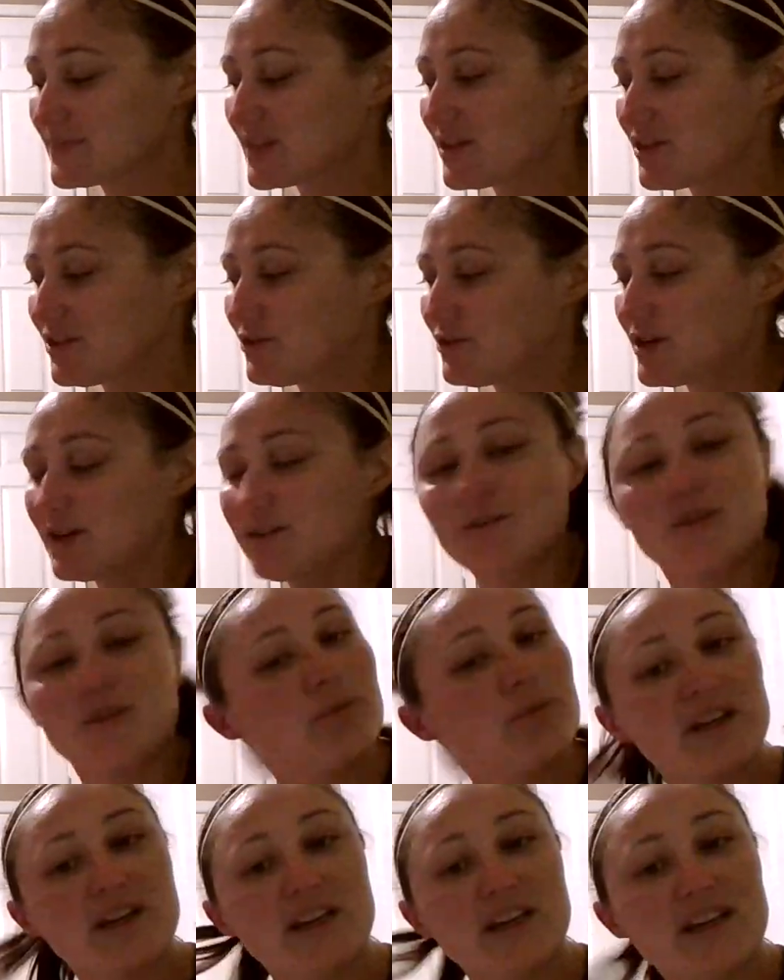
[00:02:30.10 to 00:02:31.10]
you have your
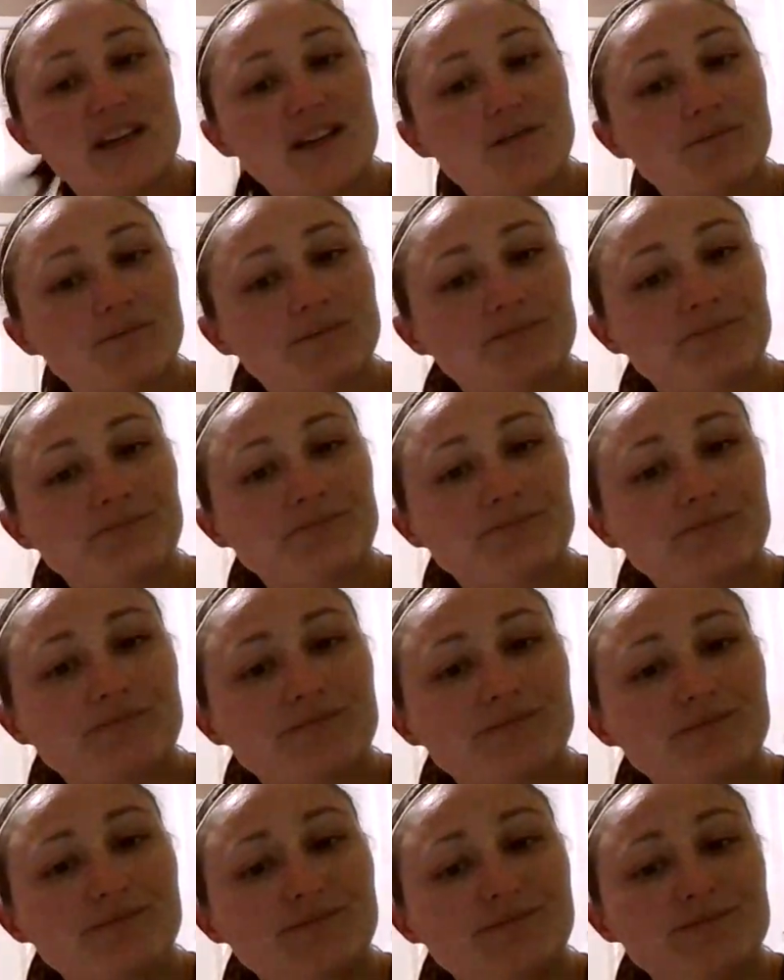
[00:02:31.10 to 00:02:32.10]
monkey.
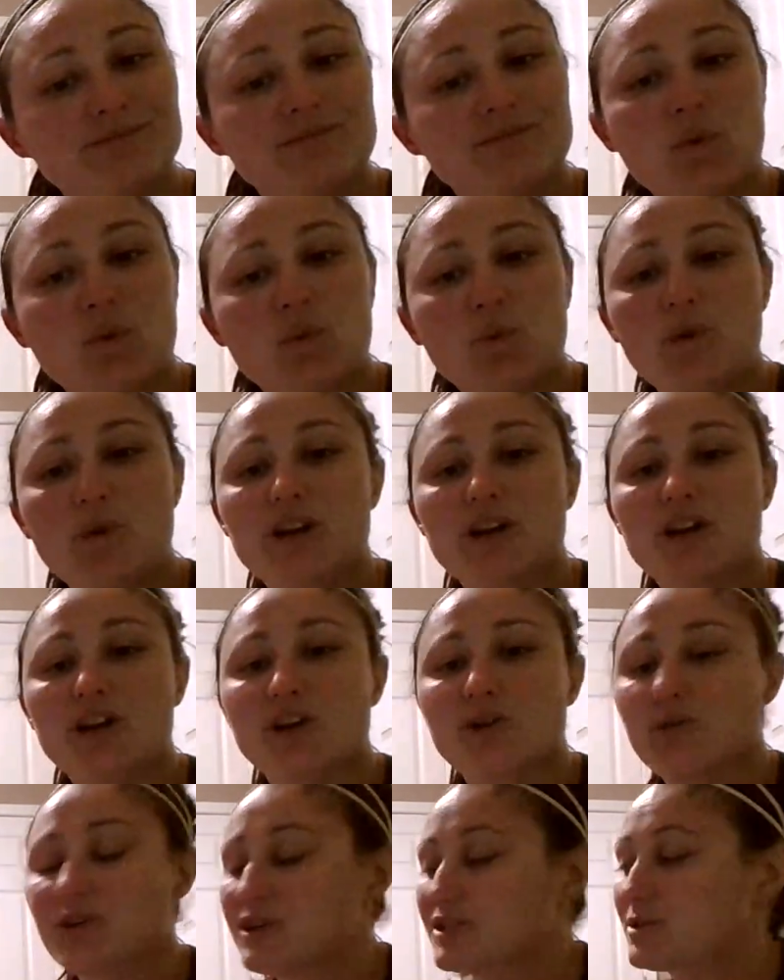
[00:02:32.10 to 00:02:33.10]
We are
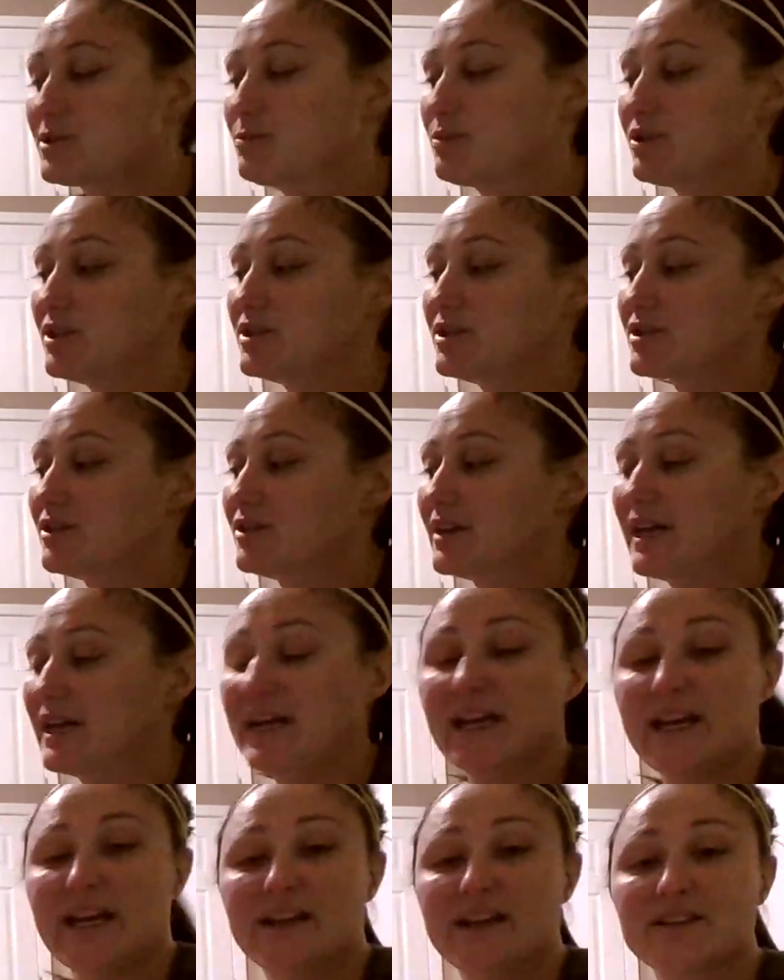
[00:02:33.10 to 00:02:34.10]
going to put our
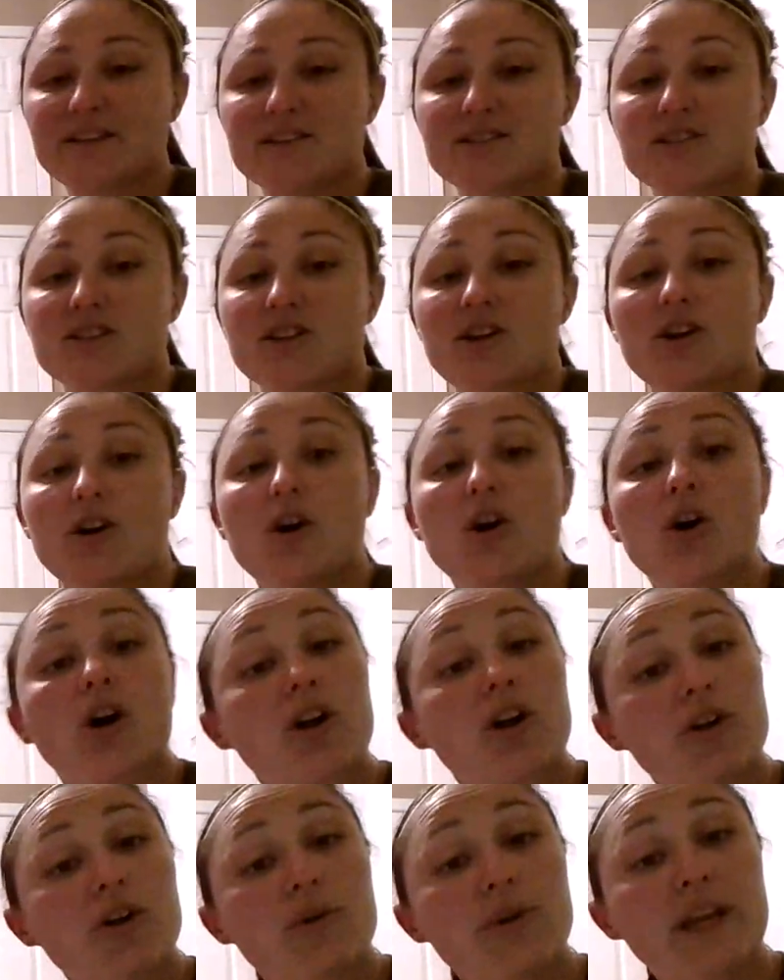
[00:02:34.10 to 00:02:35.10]
hands,
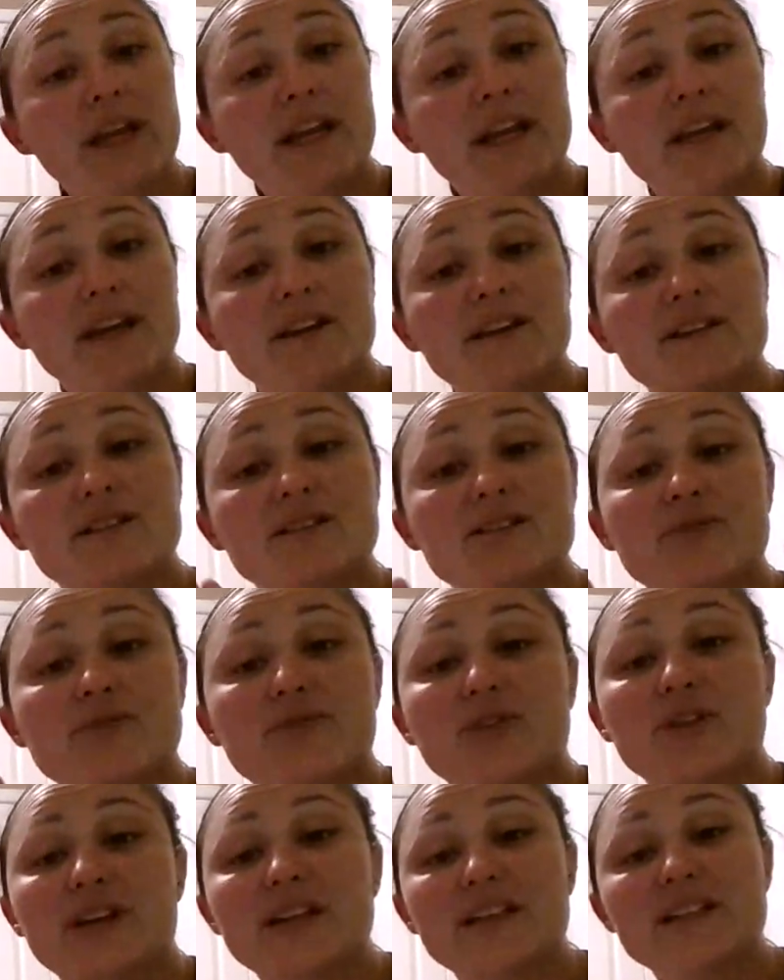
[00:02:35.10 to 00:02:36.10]
our own hands
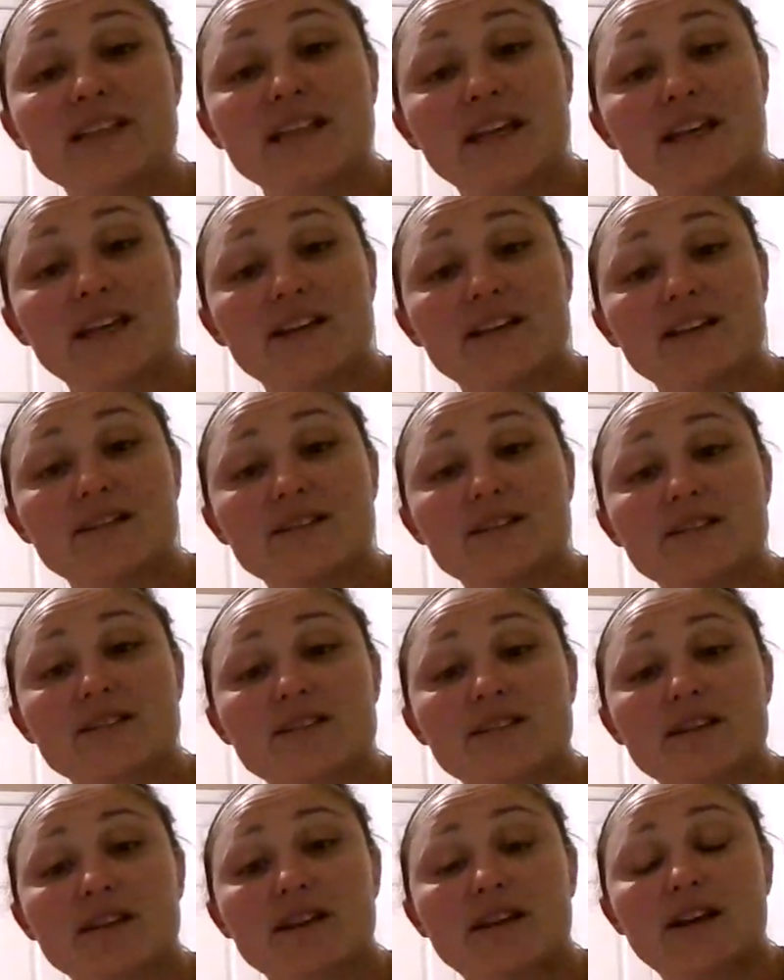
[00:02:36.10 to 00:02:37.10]
for his hands,
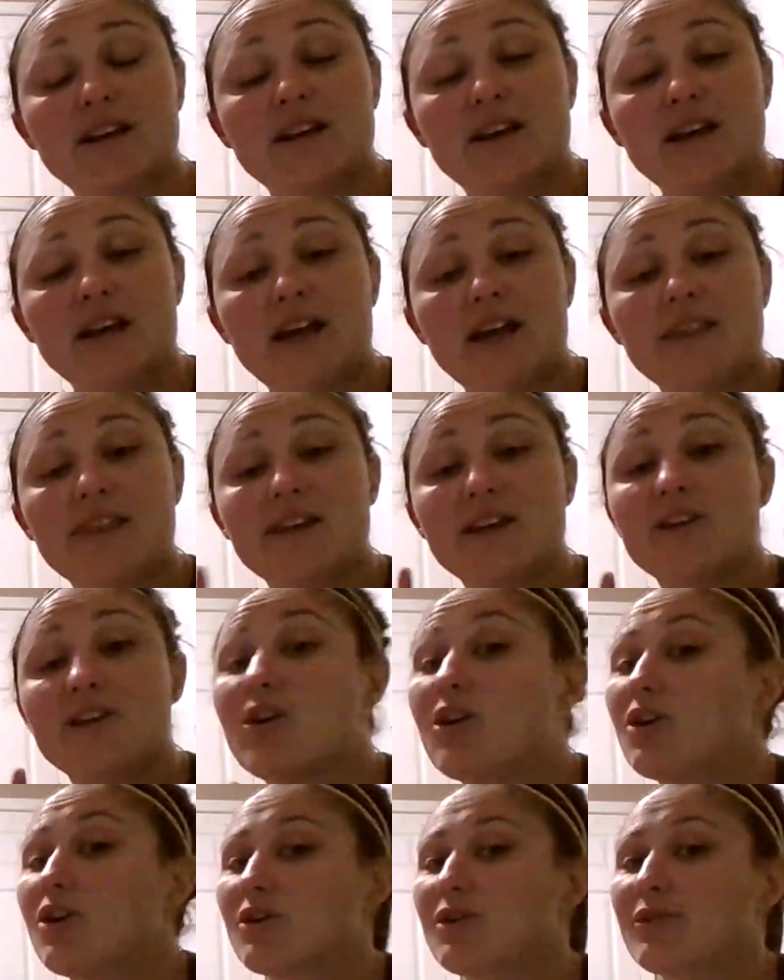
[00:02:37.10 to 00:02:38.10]
and then
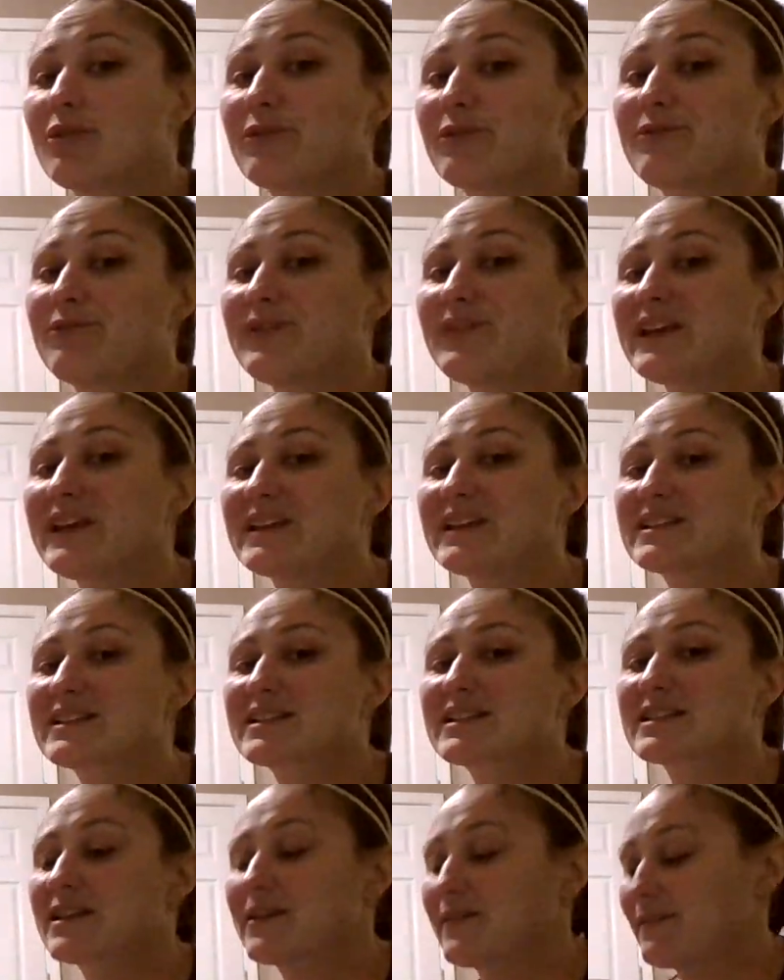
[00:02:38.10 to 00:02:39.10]
our own feet
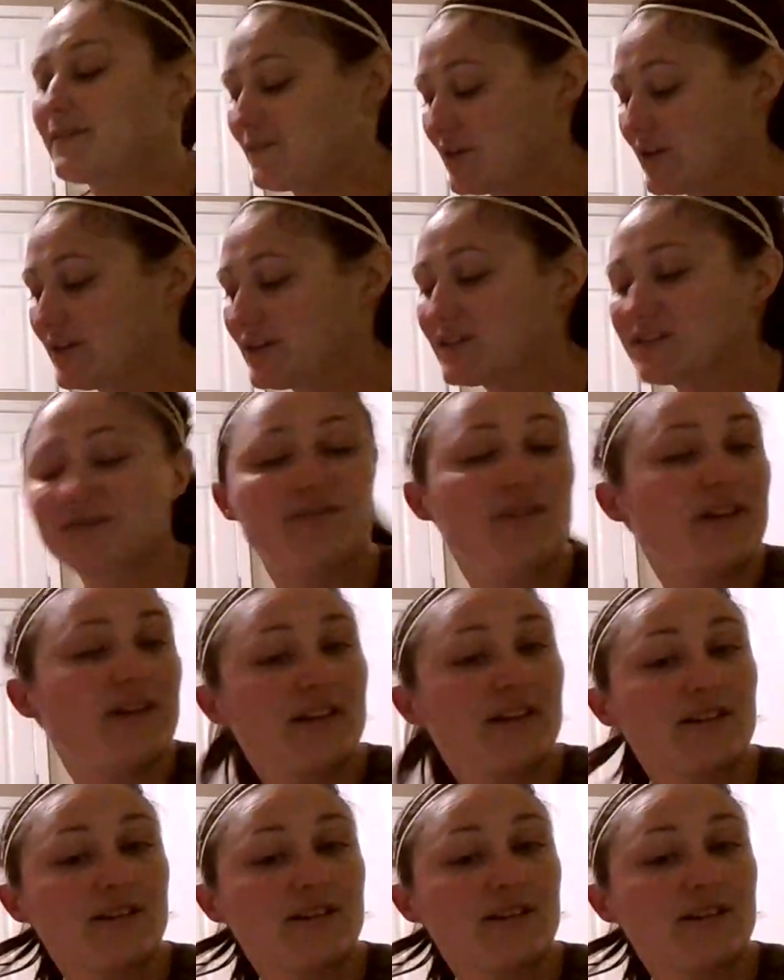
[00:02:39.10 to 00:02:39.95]
for his feet.